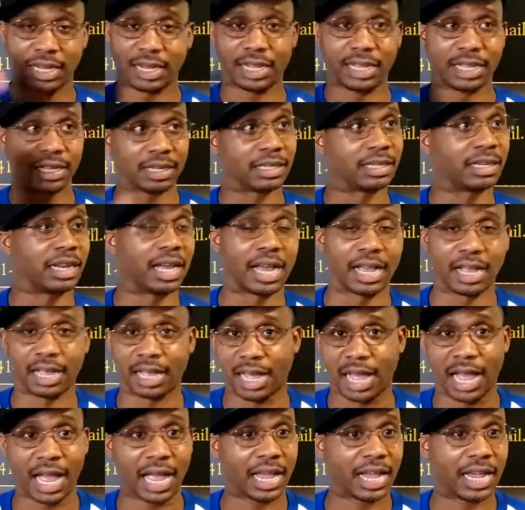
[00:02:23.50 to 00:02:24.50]
and
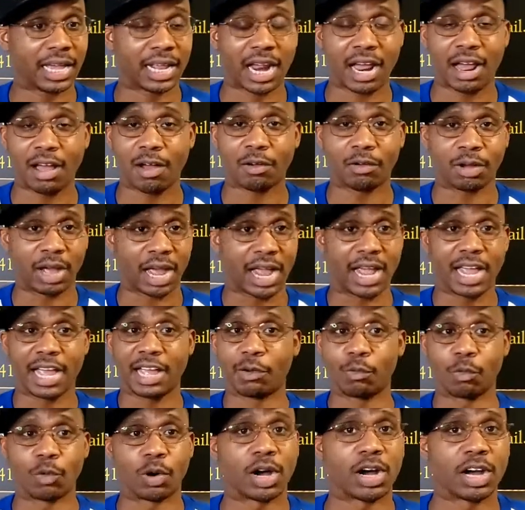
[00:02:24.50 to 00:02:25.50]
I had all I
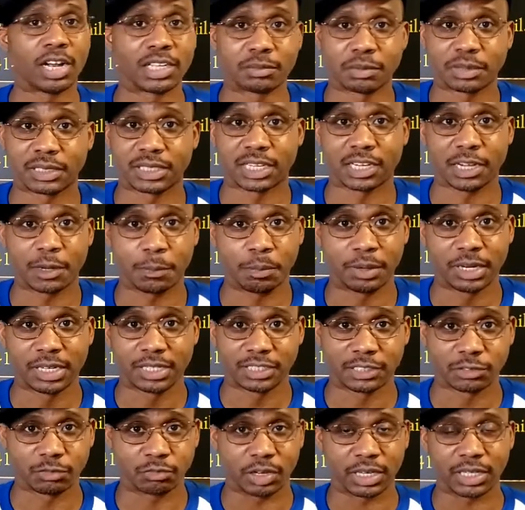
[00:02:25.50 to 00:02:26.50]
had 100%
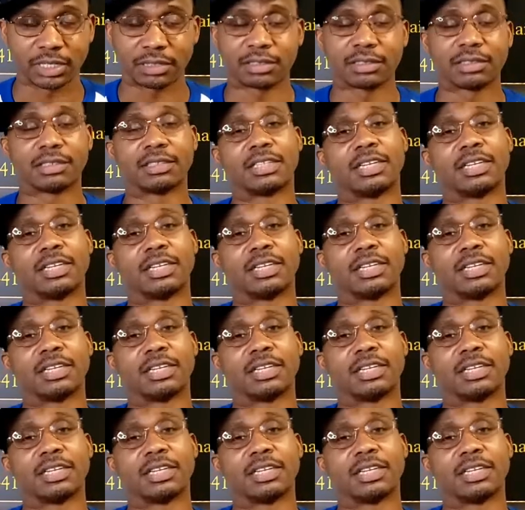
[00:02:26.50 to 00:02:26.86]
completion rate.